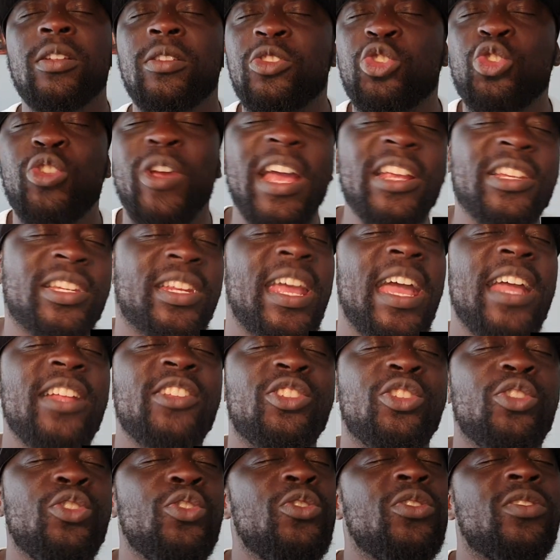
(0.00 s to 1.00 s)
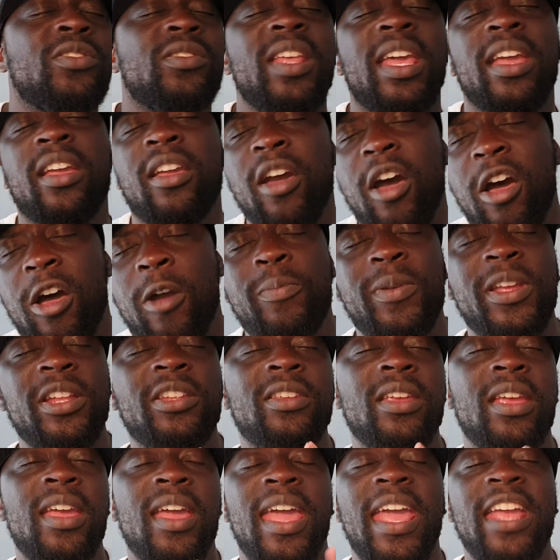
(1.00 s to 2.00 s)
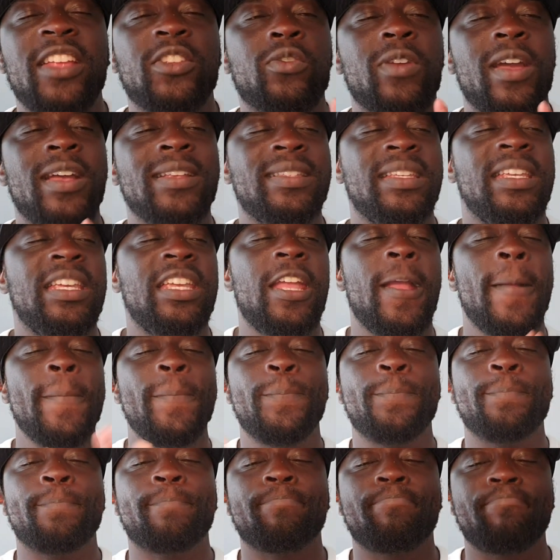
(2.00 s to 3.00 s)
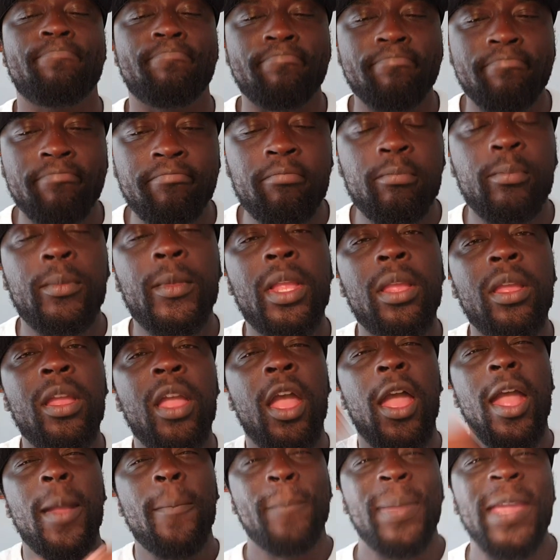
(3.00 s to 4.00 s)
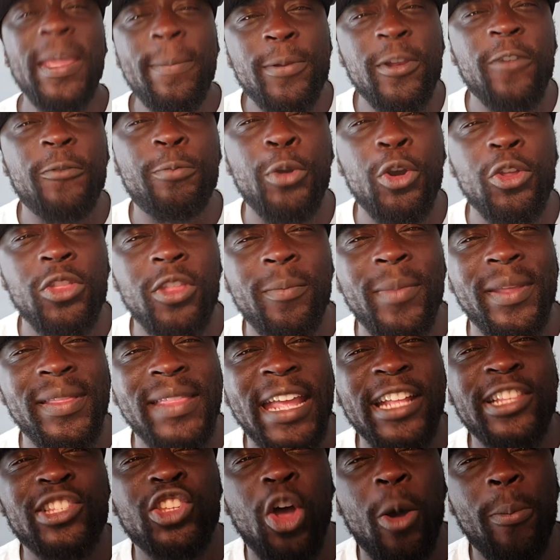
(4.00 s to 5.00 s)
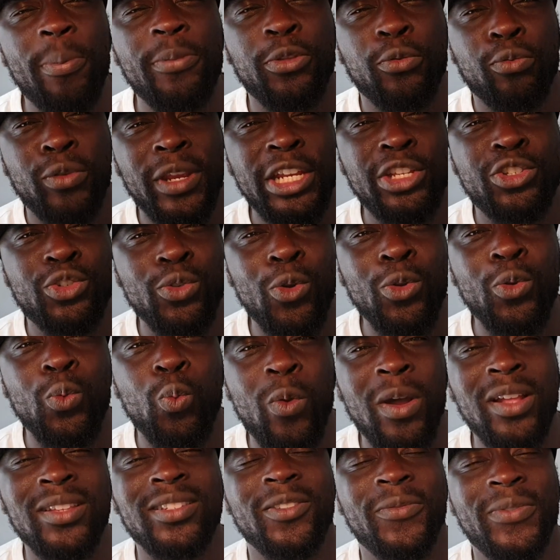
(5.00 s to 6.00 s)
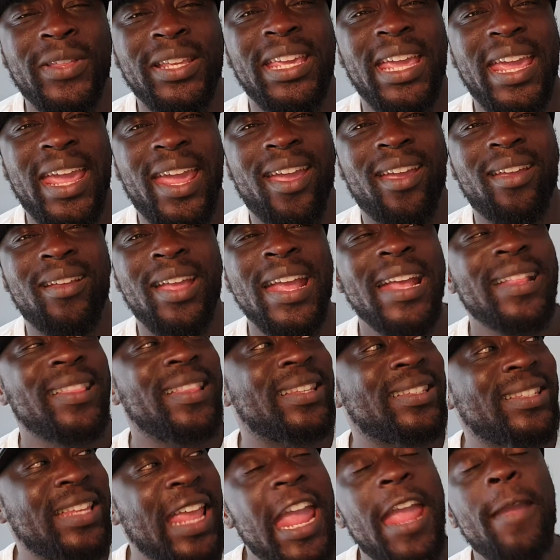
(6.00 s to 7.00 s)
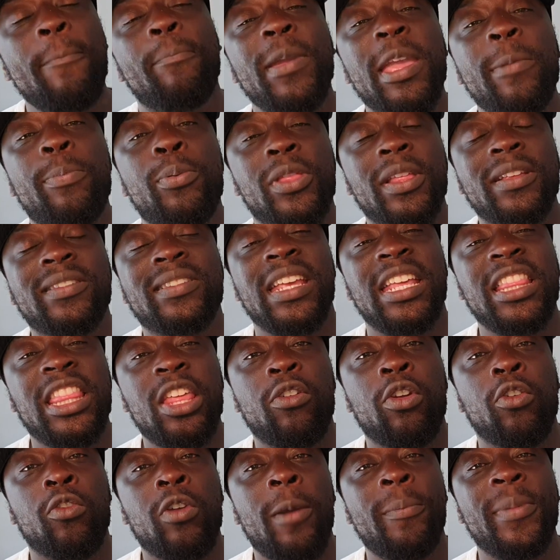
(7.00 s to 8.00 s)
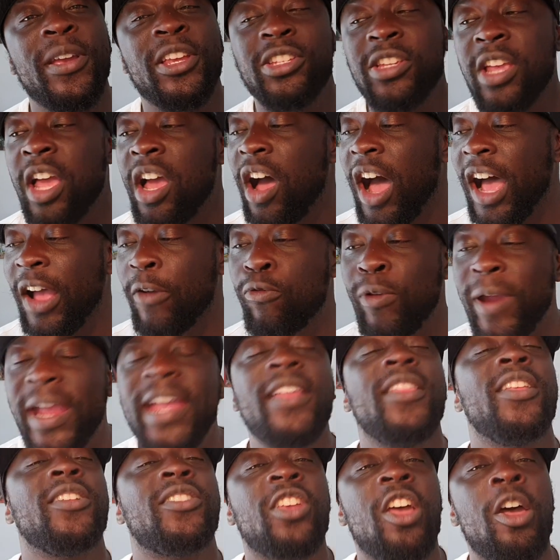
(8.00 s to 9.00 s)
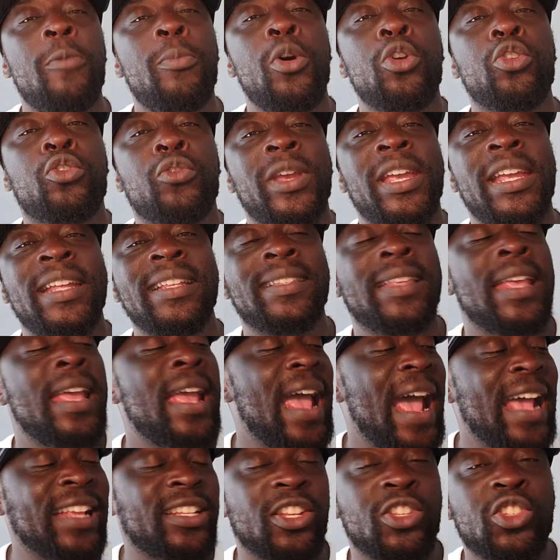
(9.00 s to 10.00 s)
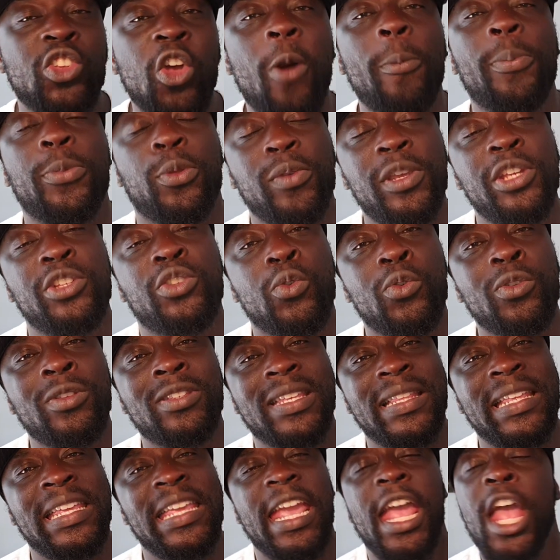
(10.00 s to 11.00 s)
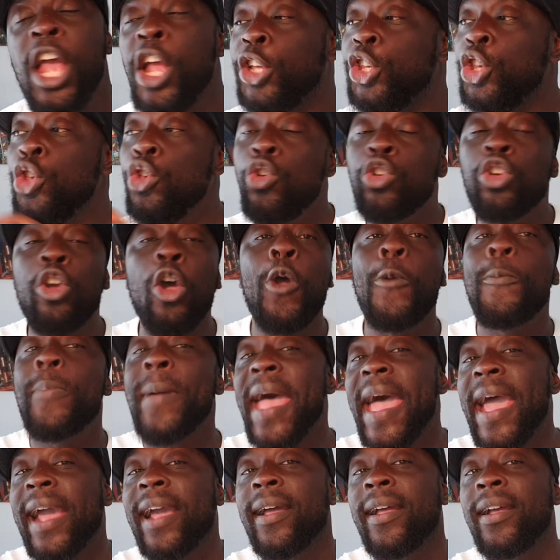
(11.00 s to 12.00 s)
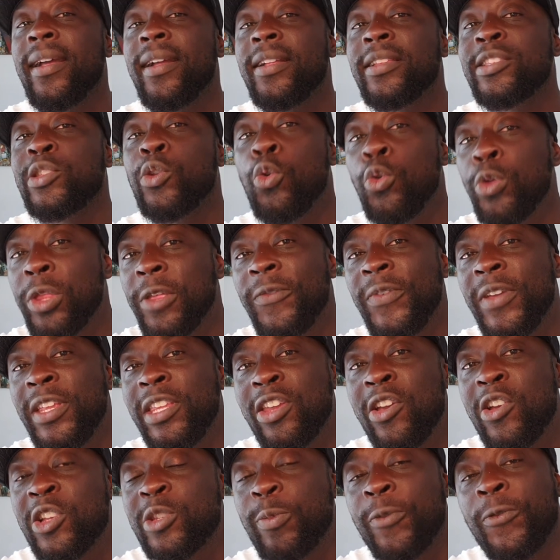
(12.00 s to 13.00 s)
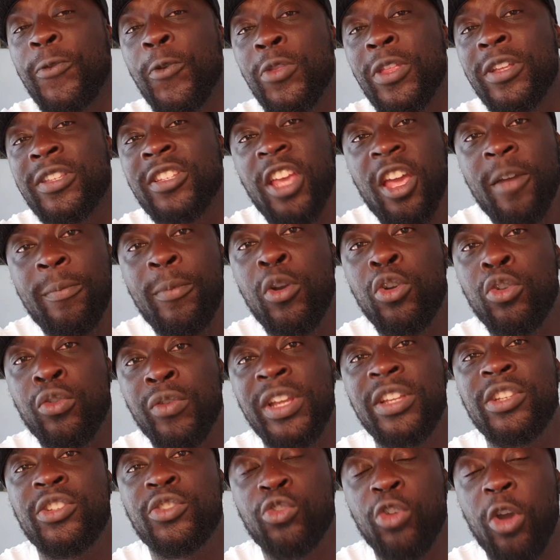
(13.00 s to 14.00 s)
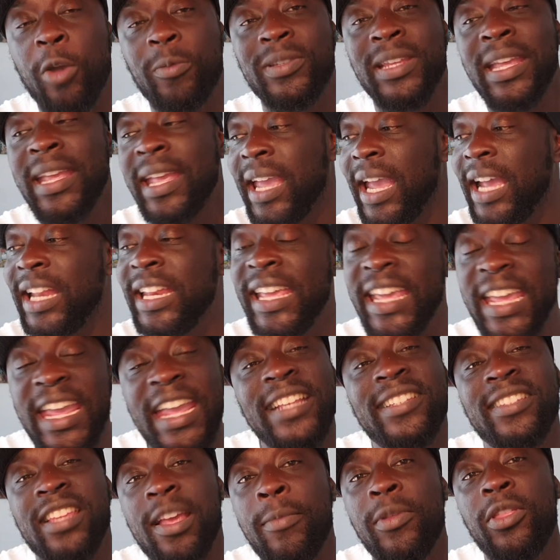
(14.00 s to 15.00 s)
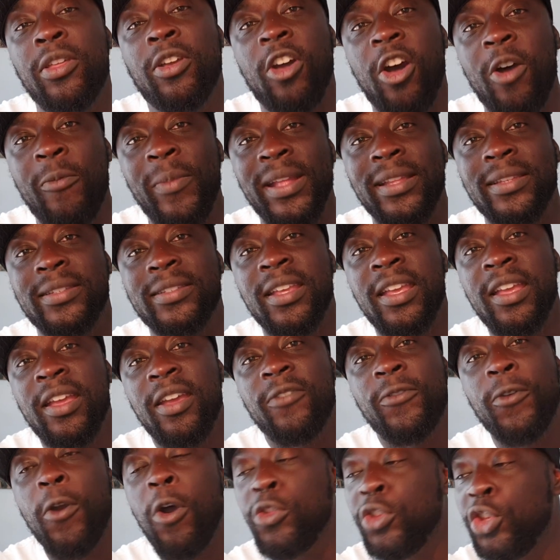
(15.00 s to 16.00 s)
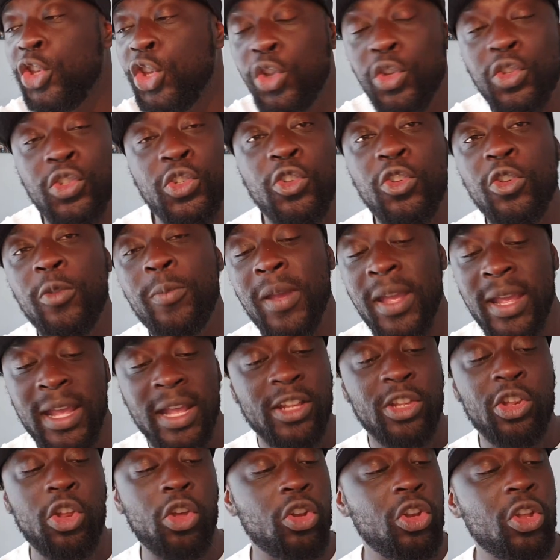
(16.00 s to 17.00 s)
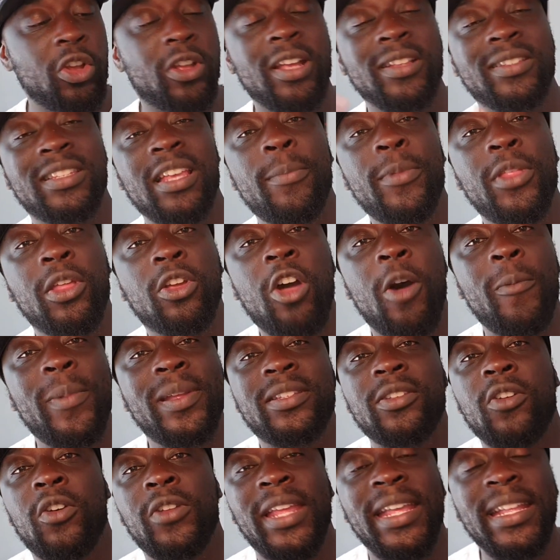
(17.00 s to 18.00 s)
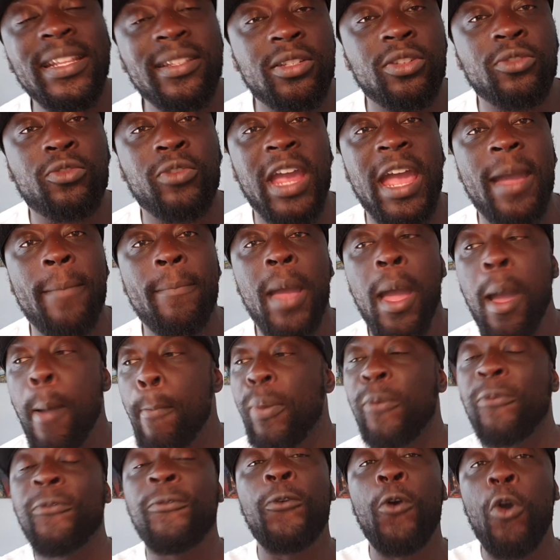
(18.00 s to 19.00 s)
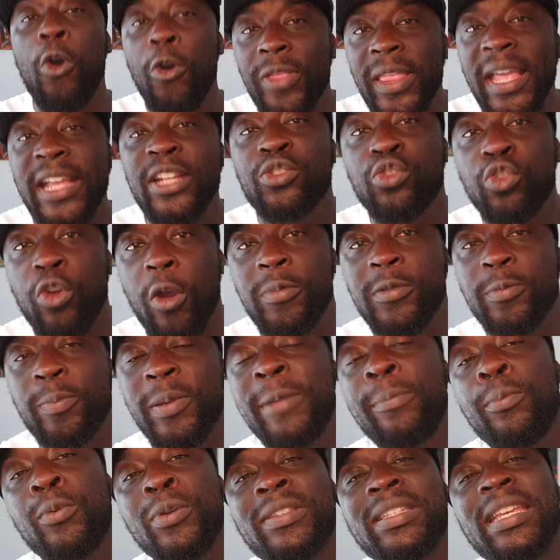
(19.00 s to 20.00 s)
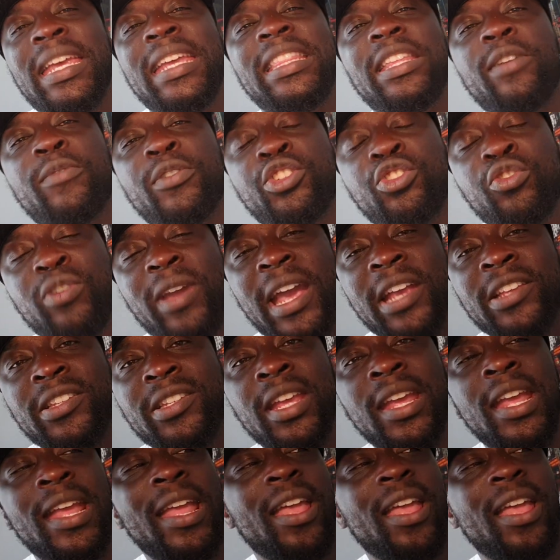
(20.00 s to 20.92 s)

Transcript: Trash can juice, they're garbage, XYZ. People have put them in their top 3 Jordan 1s of the year. The same people that say they were rubbish are rating the Turbo Greens as the top 3 Jordans of the year. You go back to all the videos before the Turbo Greens dropped, and here's some of the comments from YouTube. Look at some of the comments on Instagram. Before they dropped, people were saying they were trash.